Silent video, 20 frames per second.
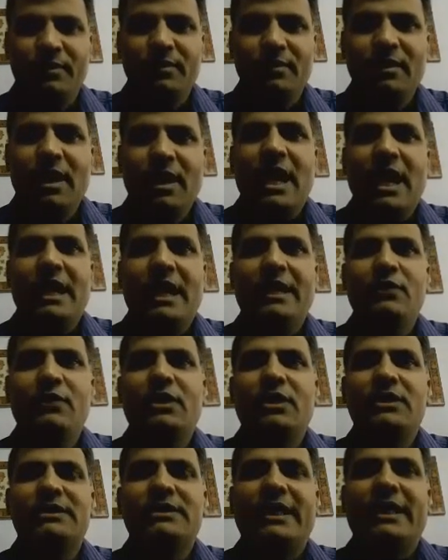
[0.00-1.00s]
or you can
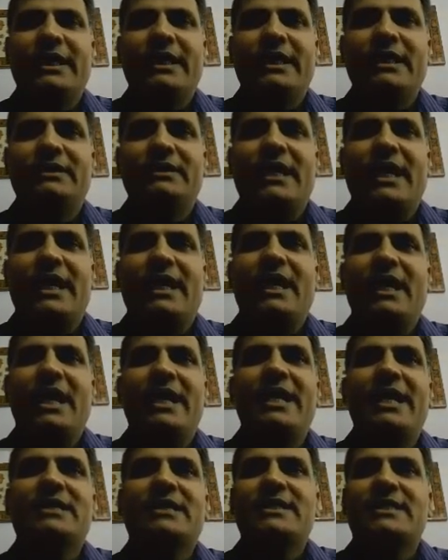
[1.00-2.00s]
say they are
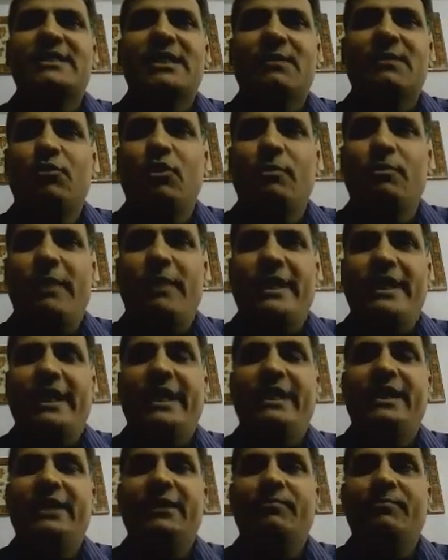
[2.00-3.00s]
inaccessible by
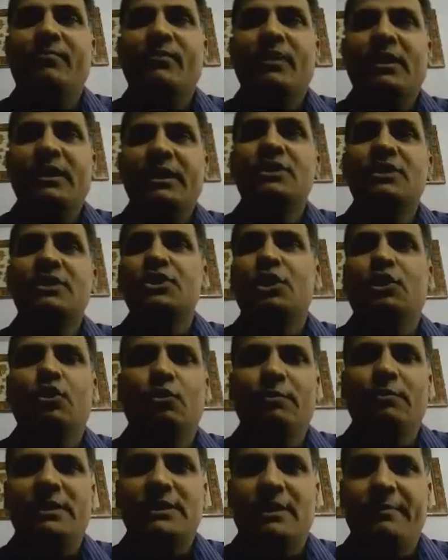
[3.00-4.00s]
any in situ
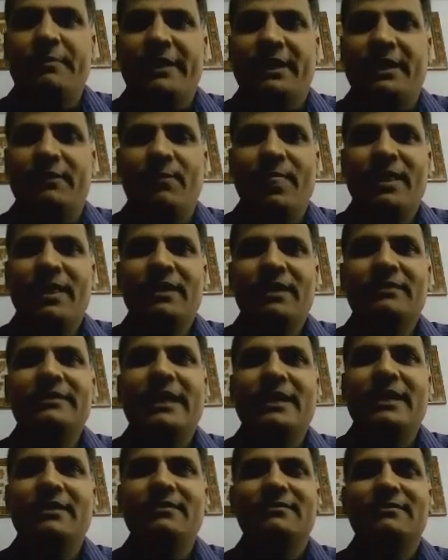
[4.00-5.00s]
measurement,
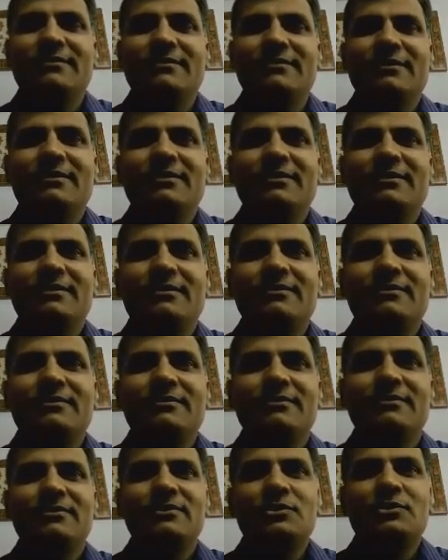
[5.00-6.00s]
then
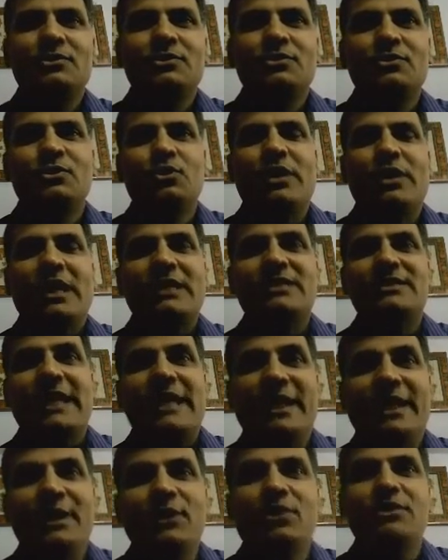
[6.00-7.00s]
you can send
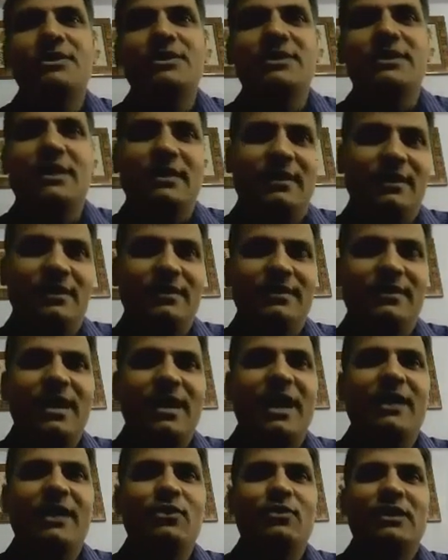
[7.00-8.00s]
your signal, or
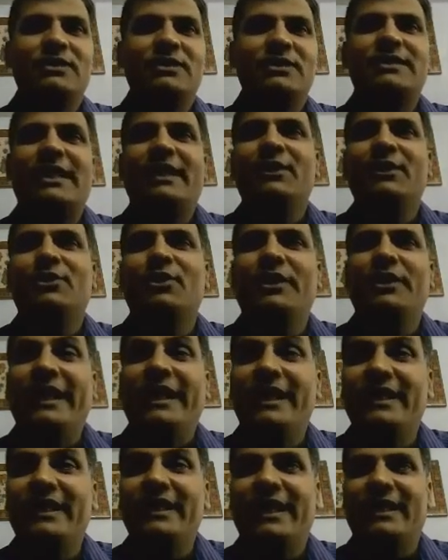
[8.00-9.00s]
you can send your
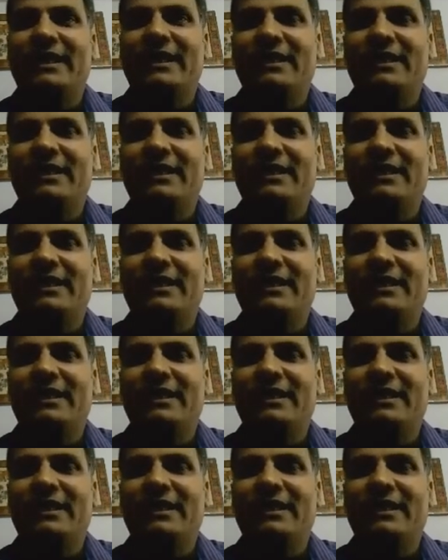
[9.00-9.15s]
delegate